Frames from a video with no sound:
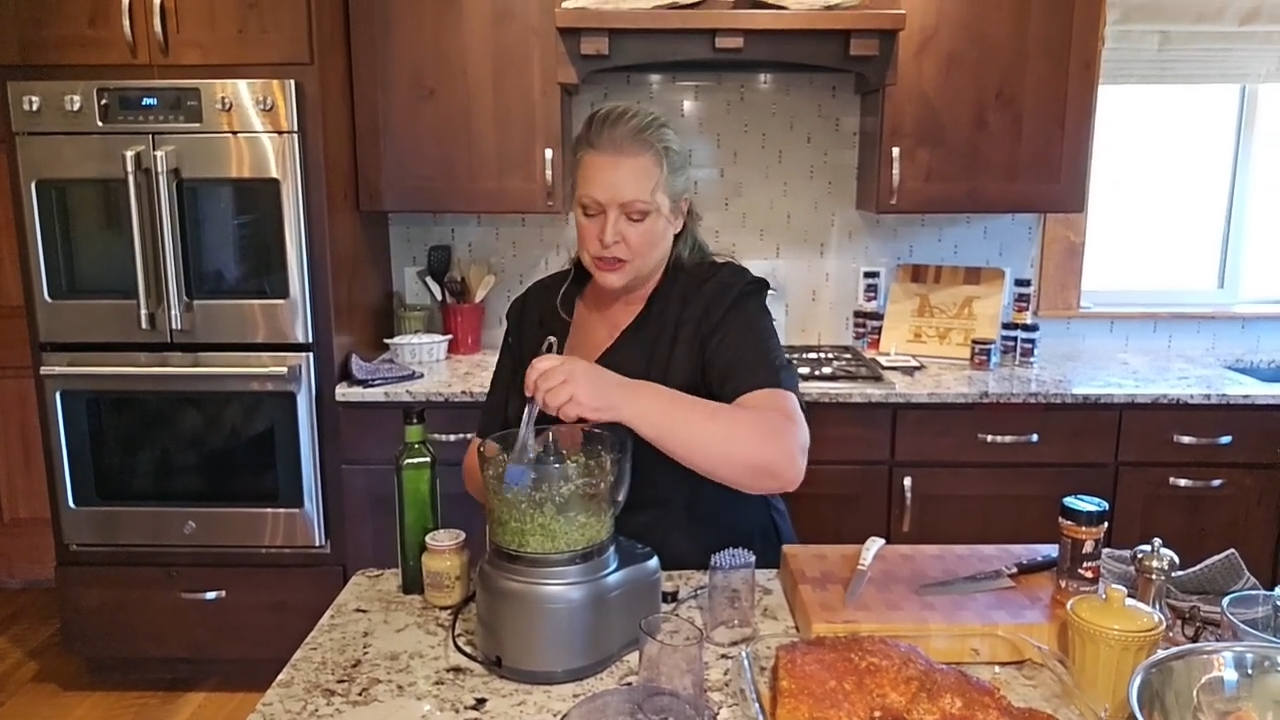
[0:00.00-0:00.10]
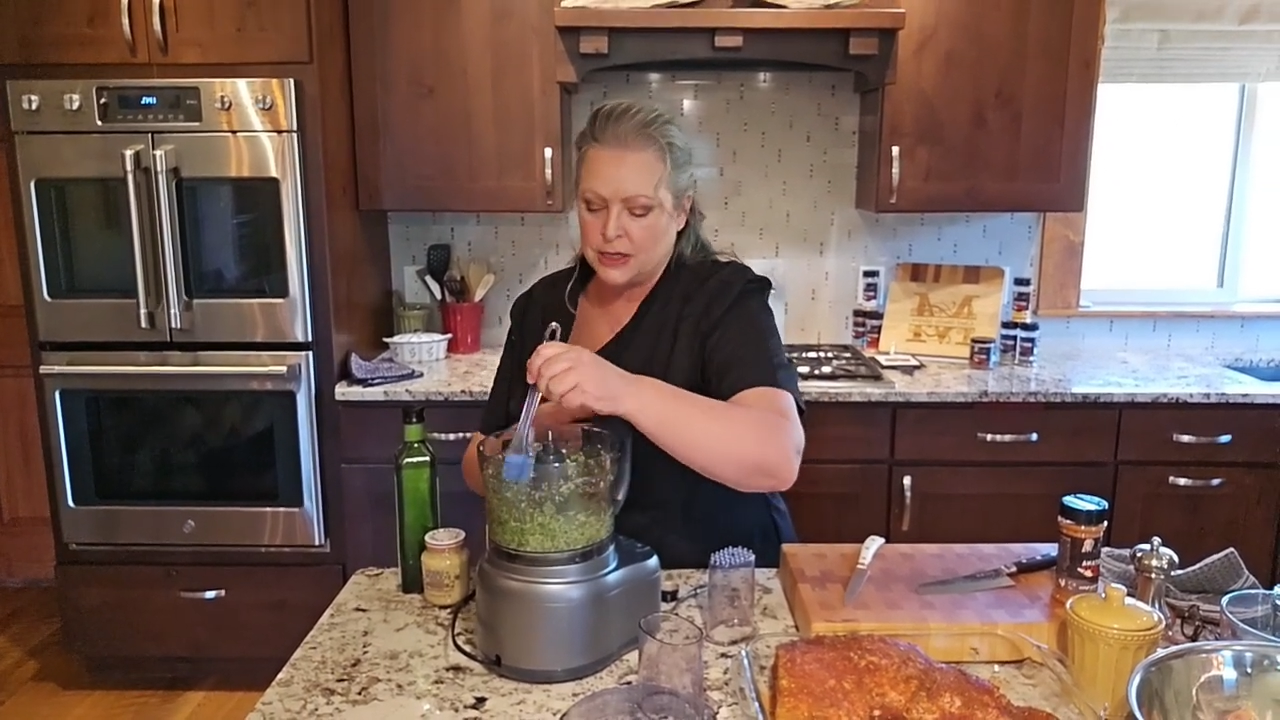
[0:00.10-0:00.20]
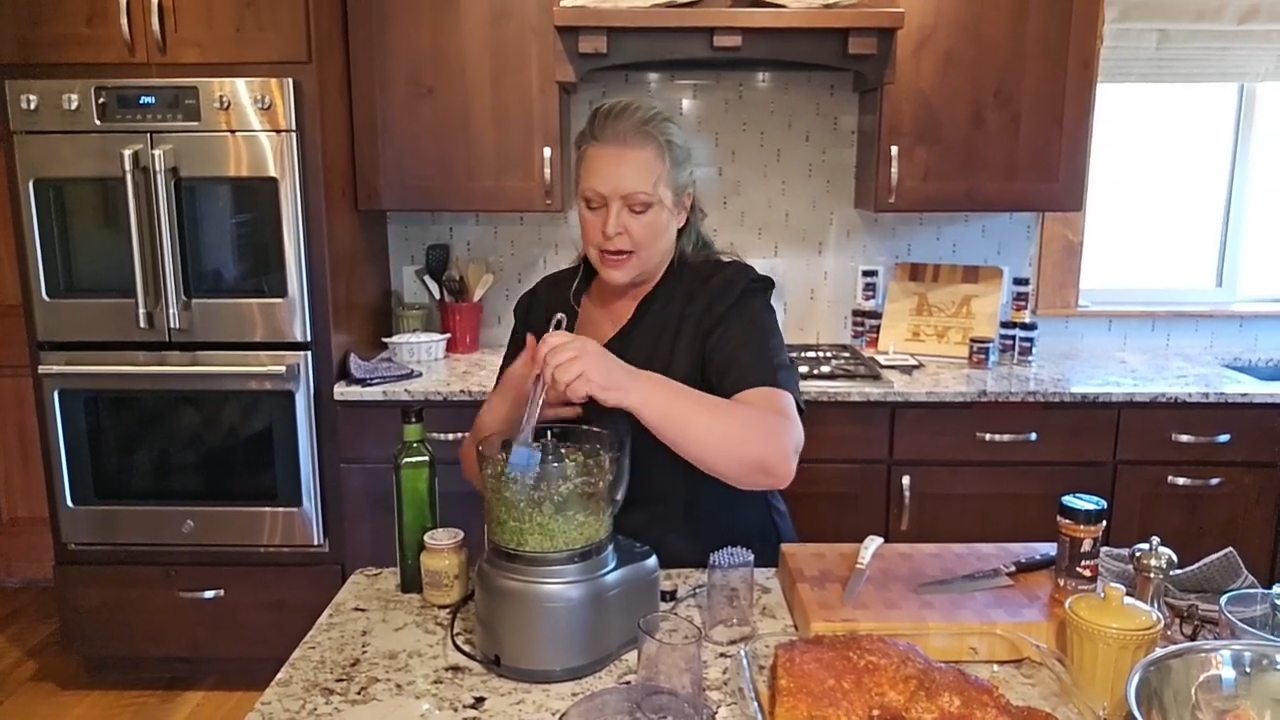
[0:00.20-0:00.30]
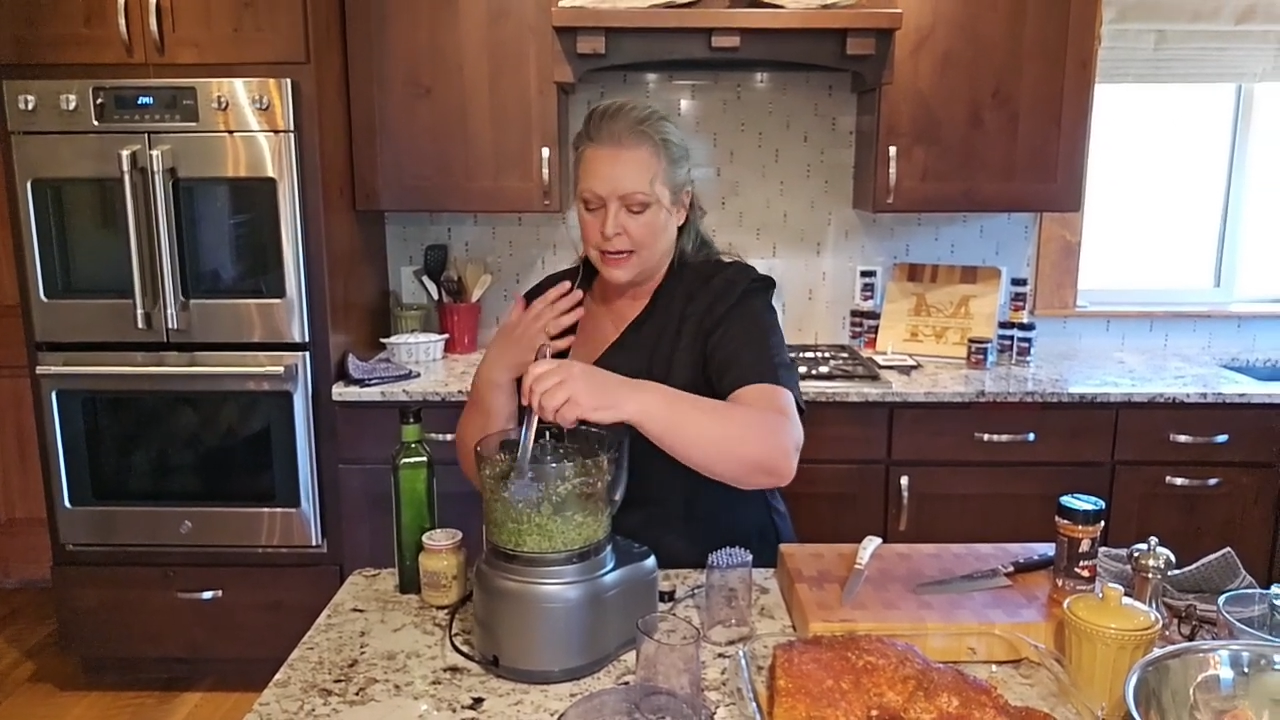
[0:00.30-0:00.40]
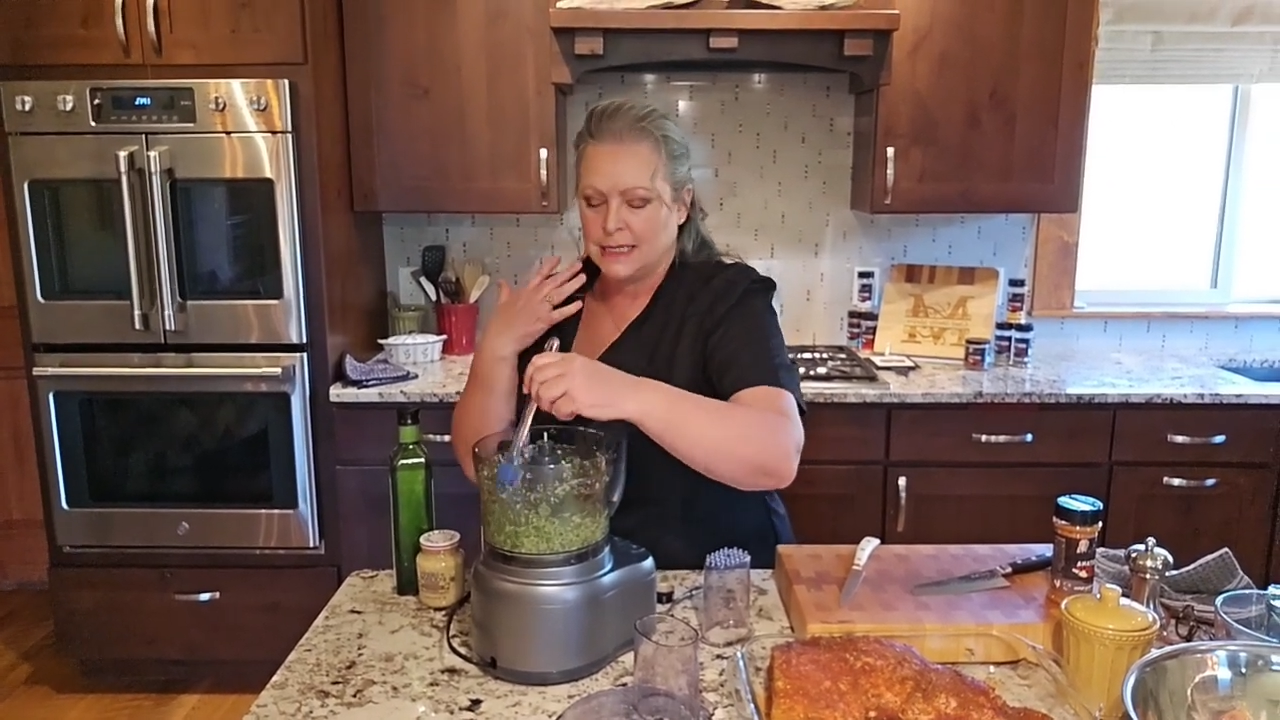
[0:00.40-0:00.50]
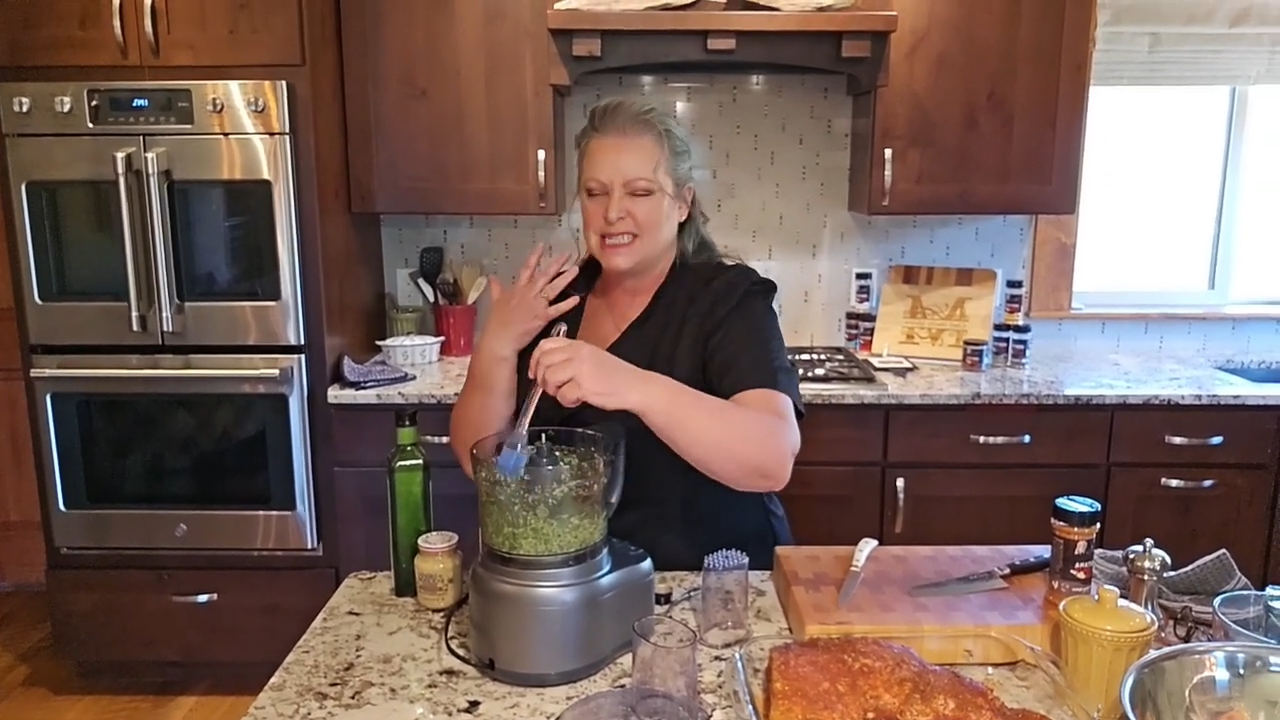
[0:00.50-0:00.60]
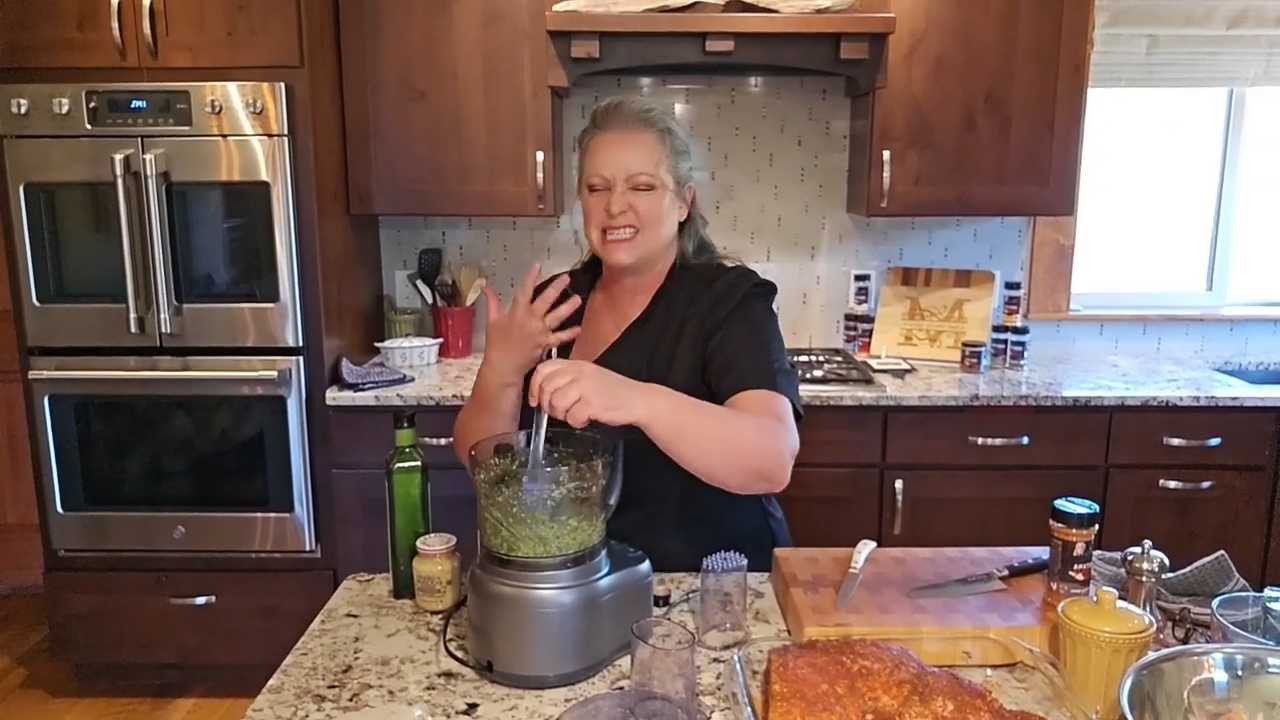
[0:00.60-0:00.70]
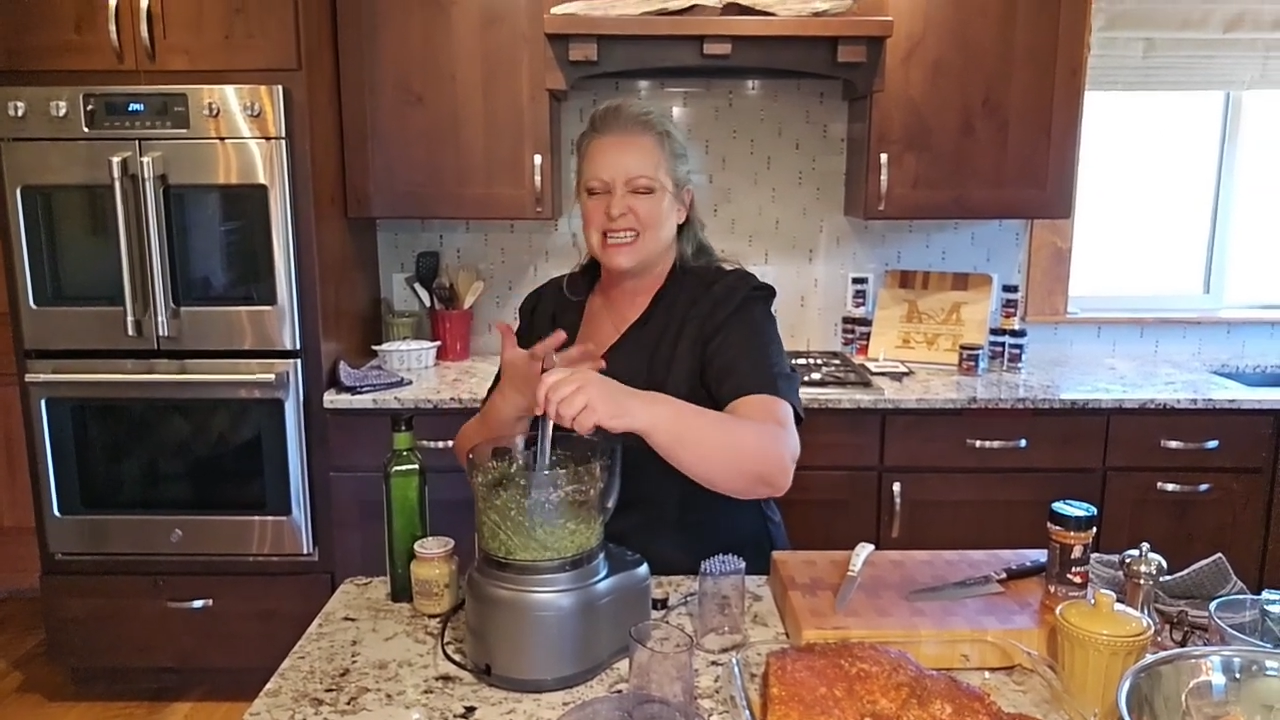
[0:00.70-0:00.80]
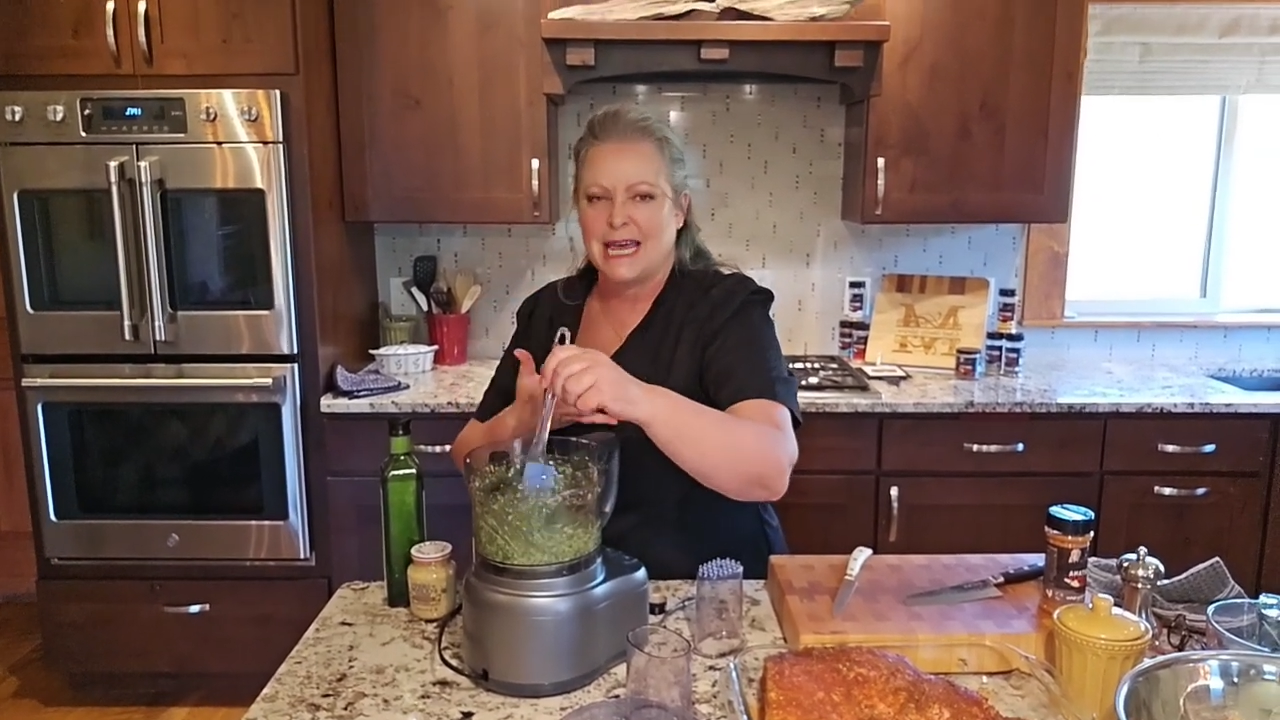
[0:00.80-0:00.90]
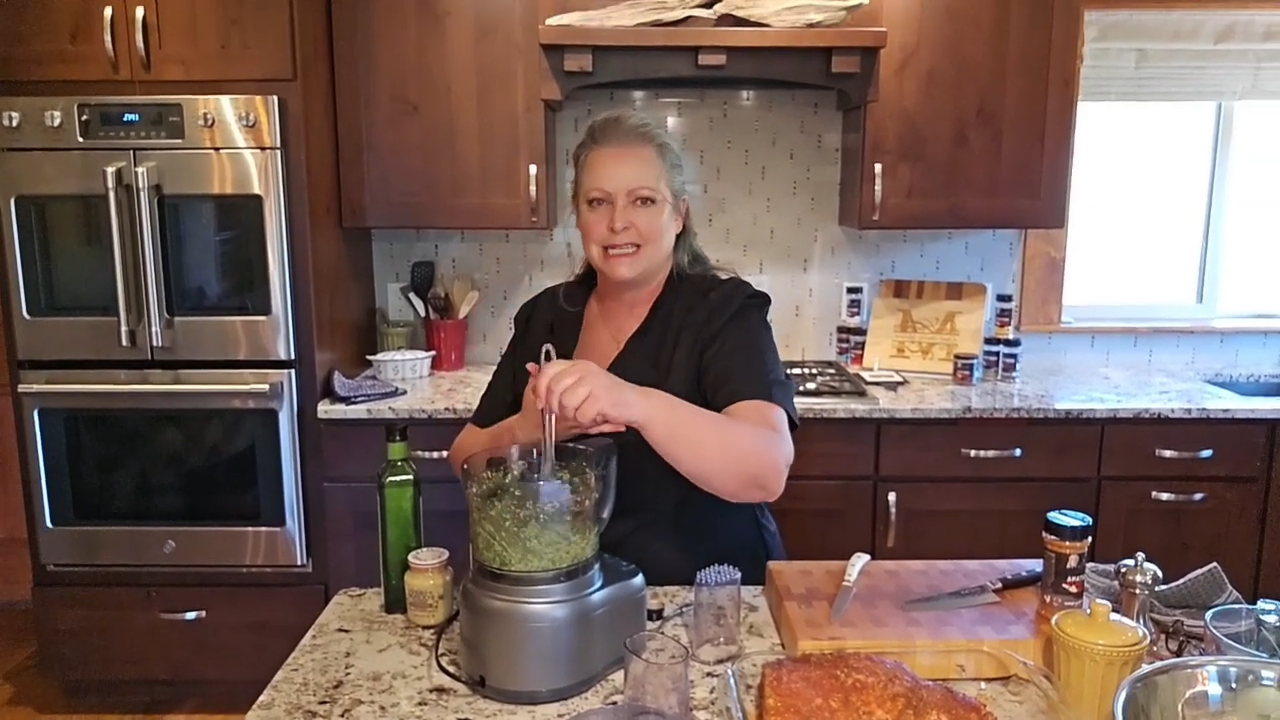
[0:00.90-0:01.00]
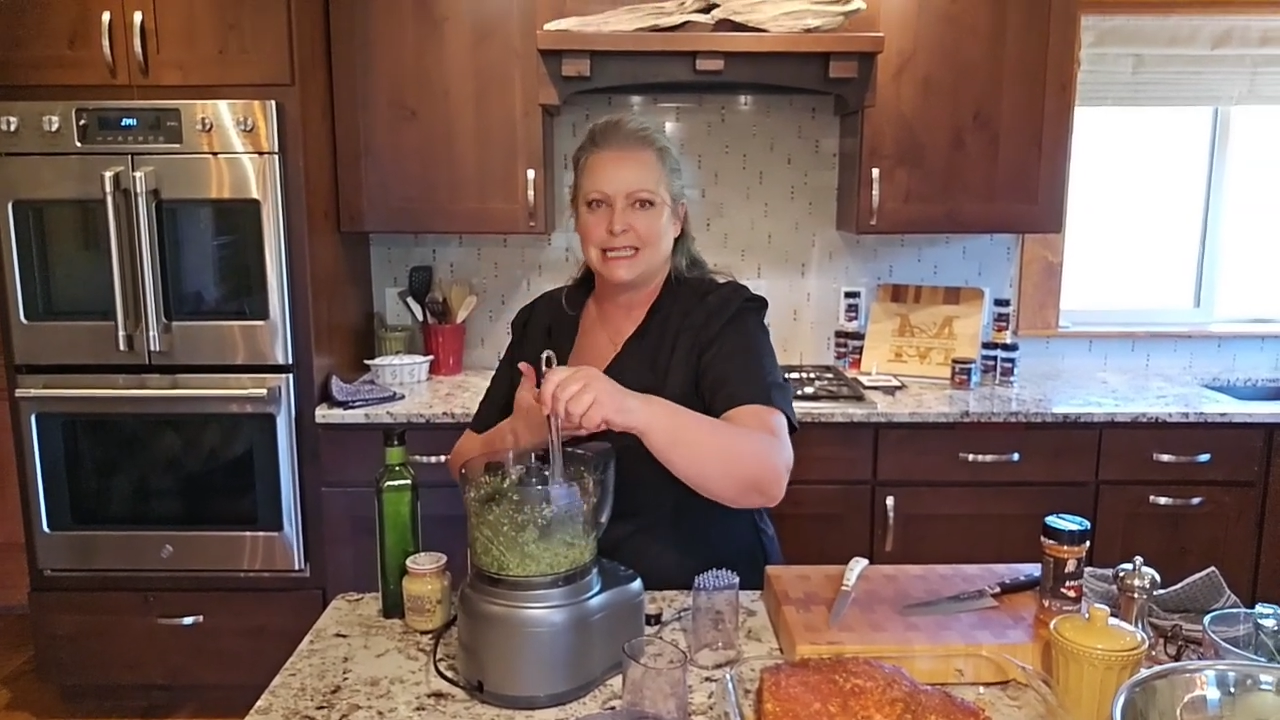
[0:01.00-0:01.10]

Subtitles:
to kind of set